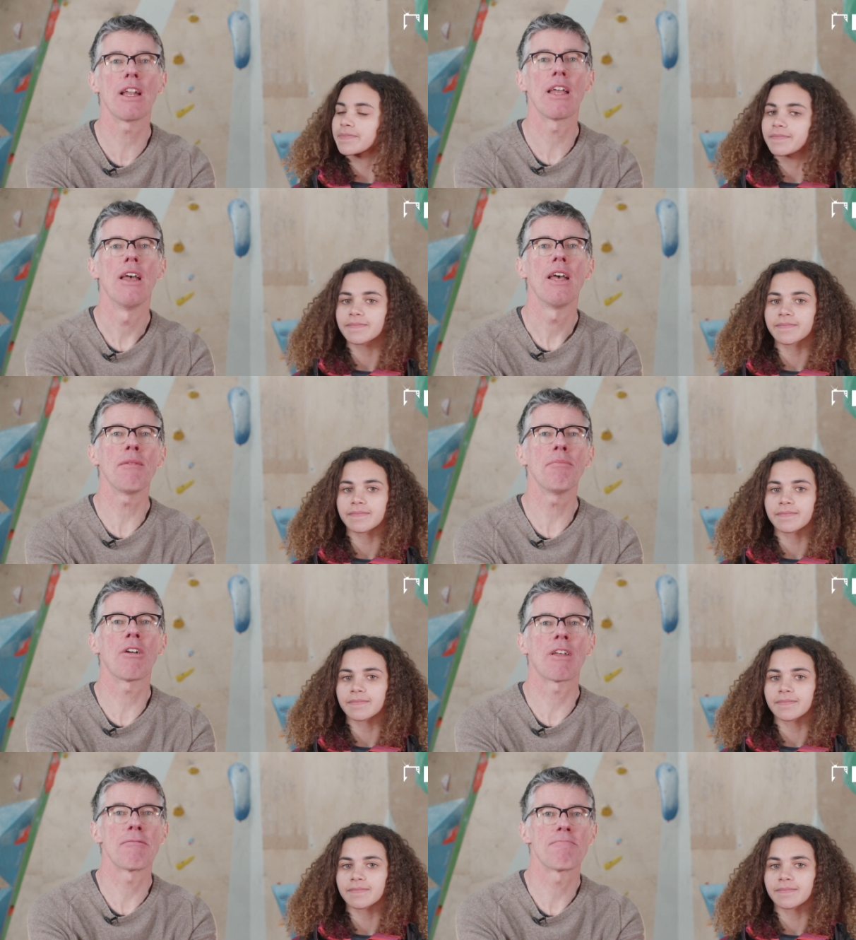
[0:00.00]
Speaker 1: really? And
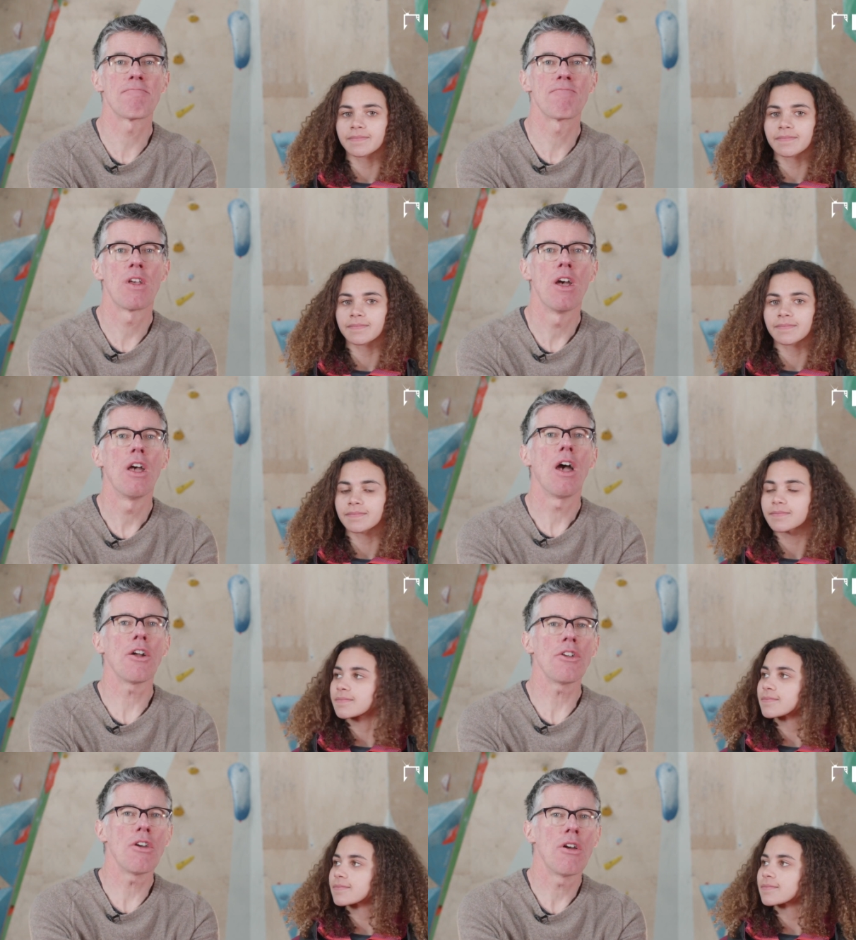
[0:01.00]
Molly,
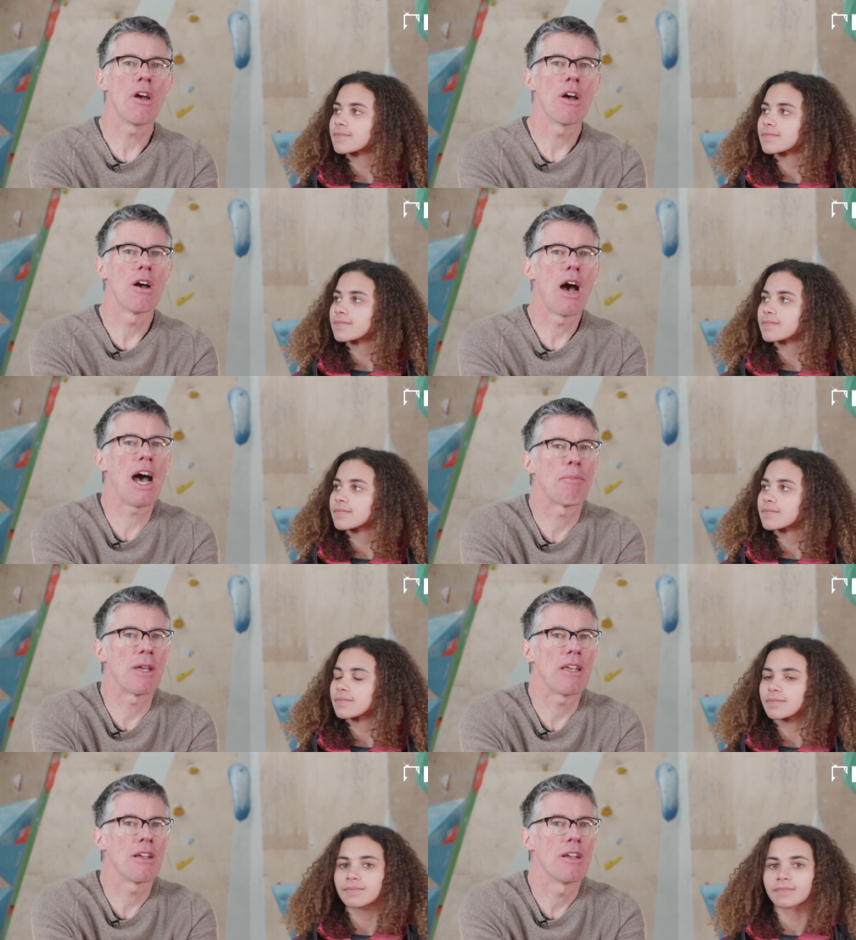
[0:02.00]
are you
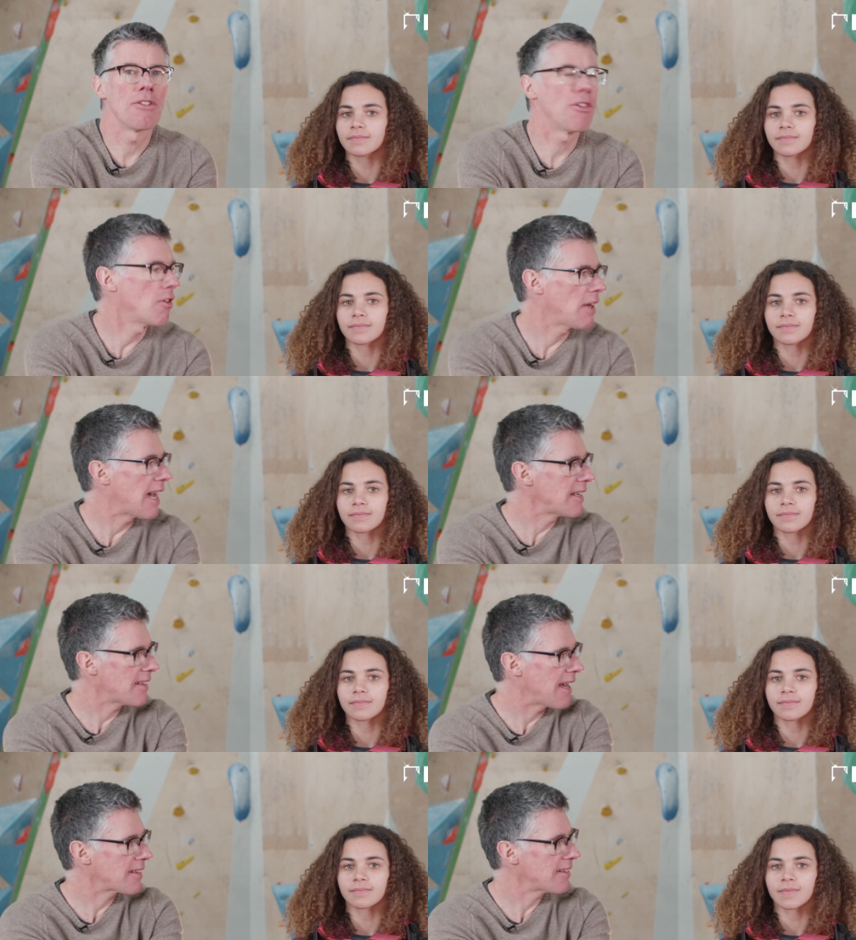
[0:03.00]
happy to do an
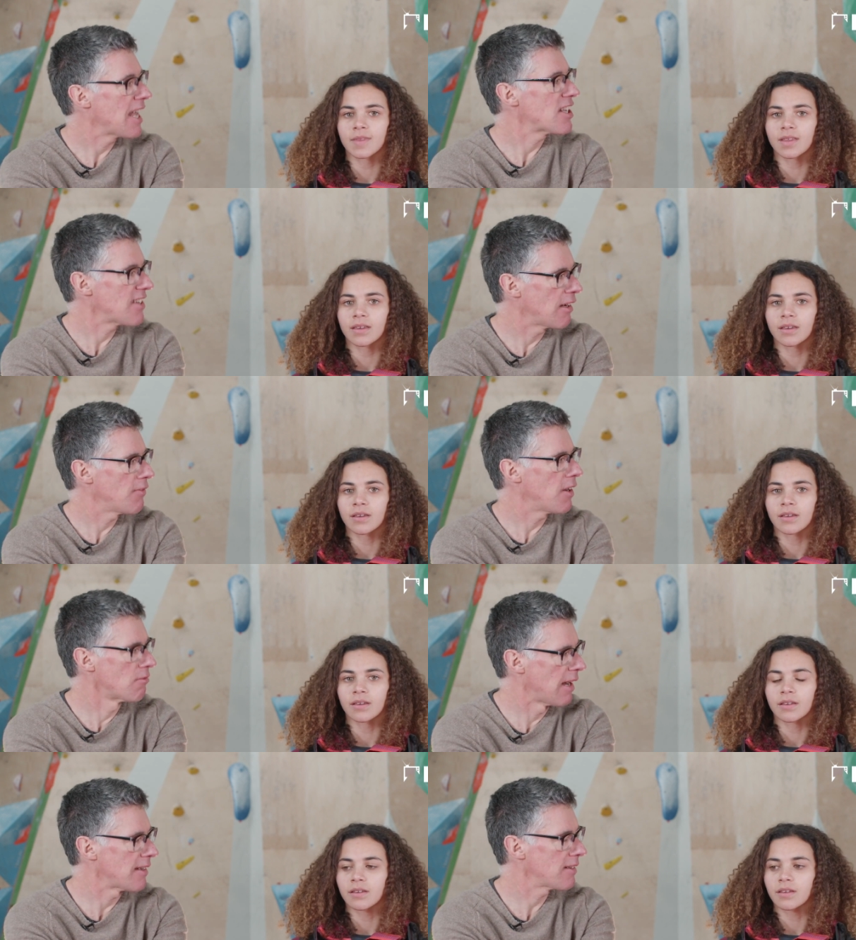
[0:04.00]
ice axe
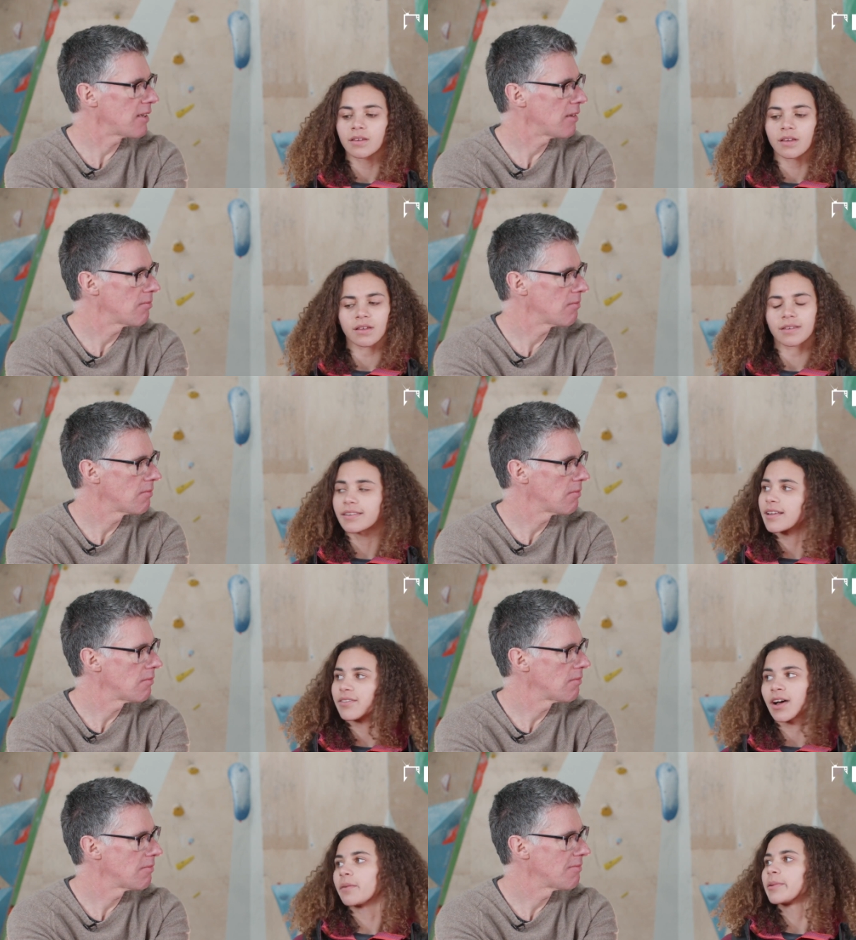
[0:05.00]
self-arrest?
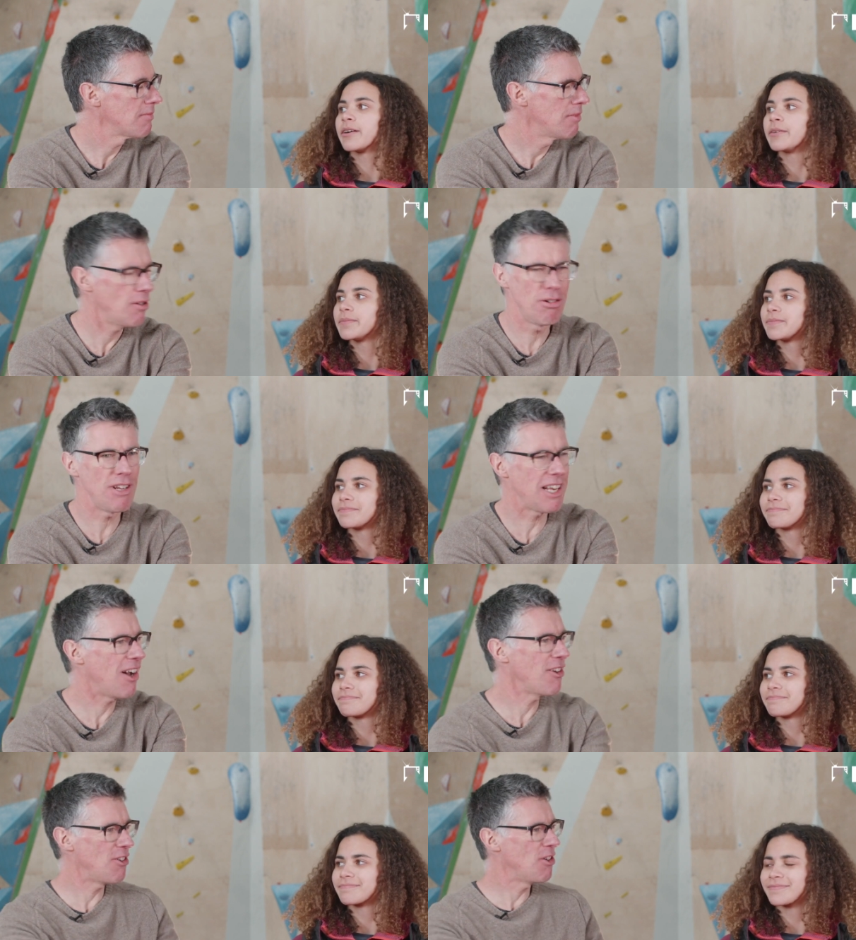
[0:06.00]
Speaker 2: Never happier. Oh,
Speaker 1: really?
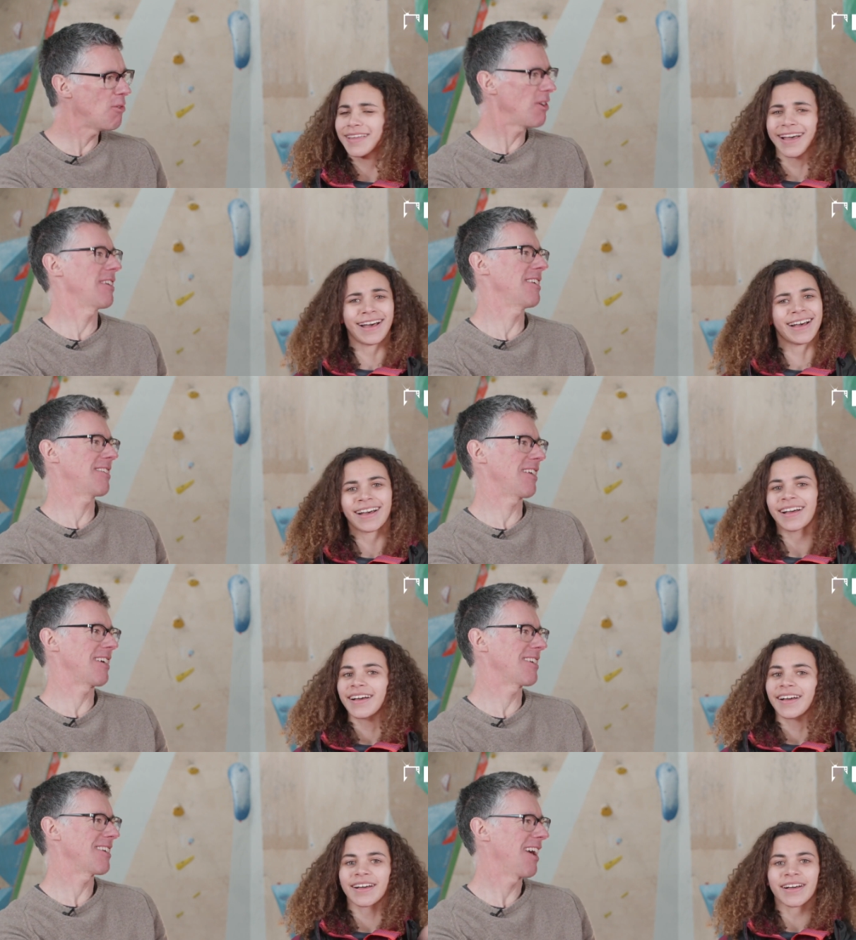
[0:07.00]
How do you know all these
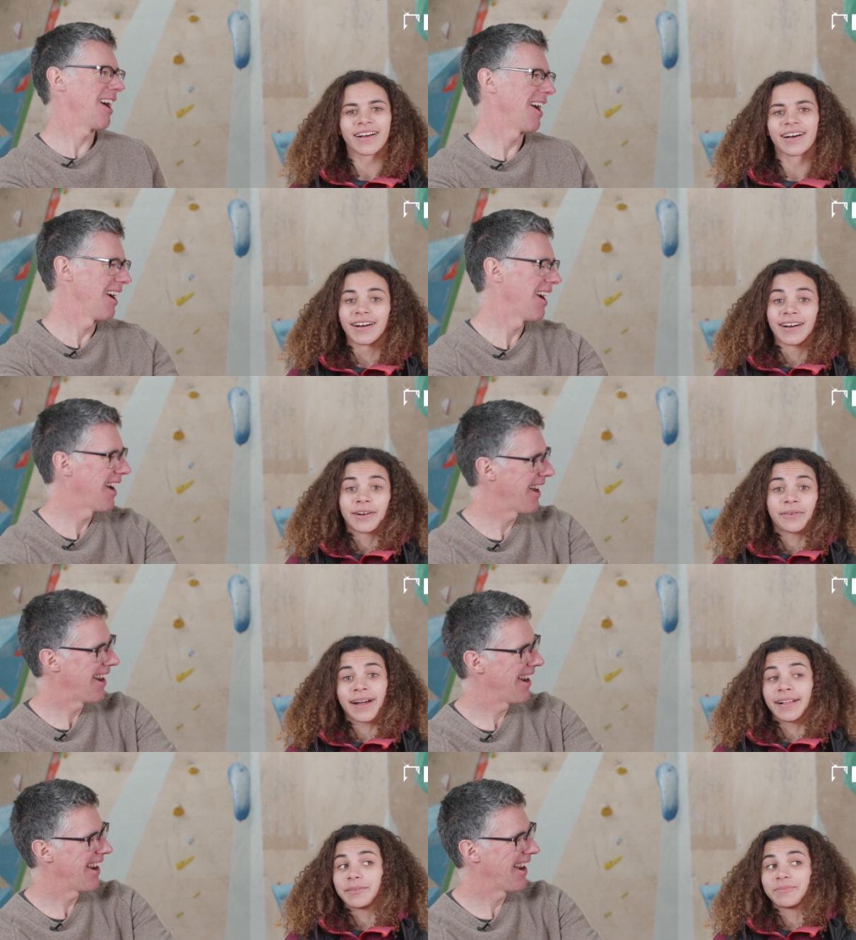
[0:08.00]
things?
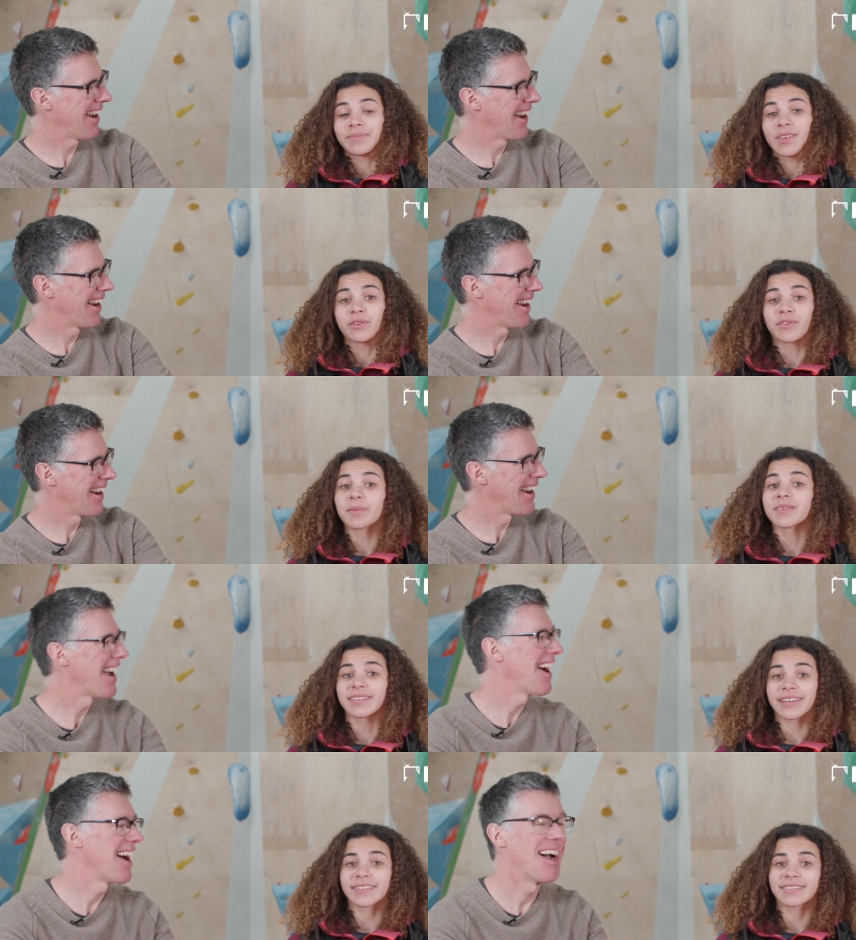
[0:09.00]
Speaker 2: Well, from the
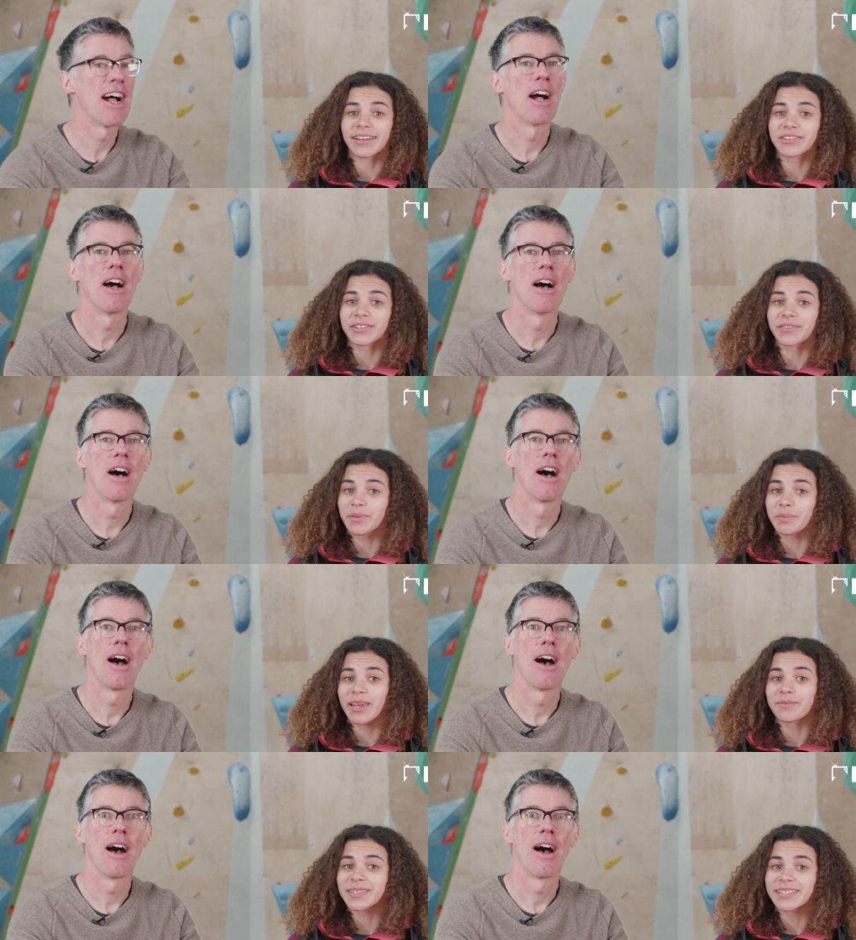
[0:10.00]
skills section of the
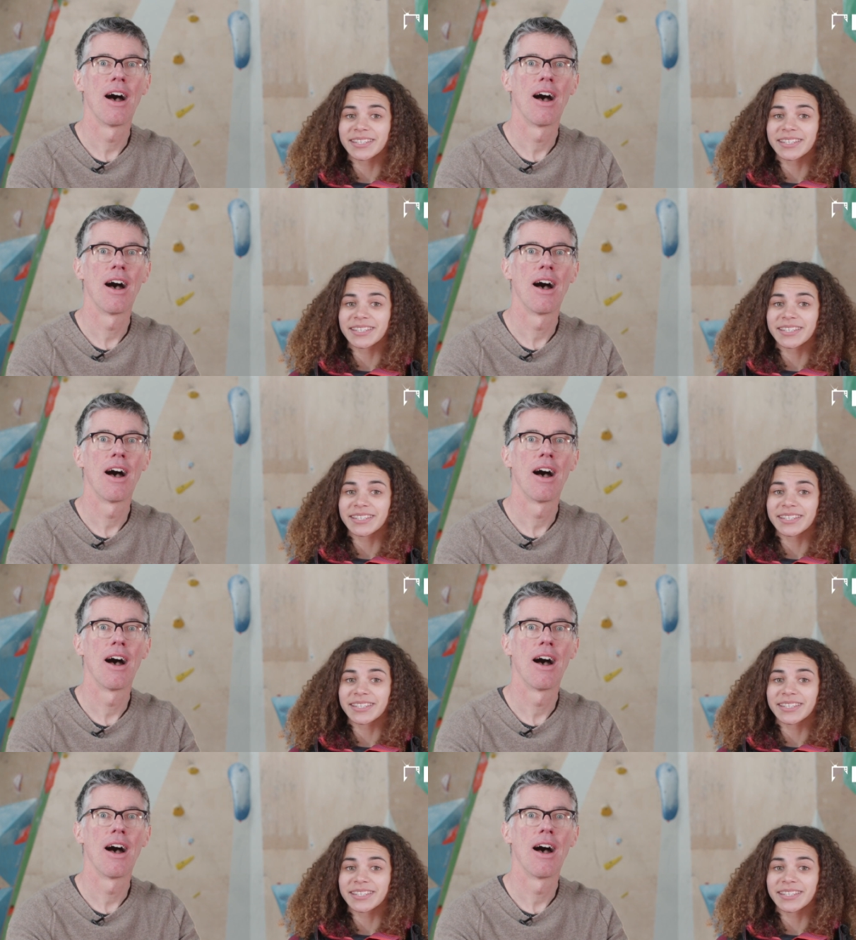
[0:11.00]
BMC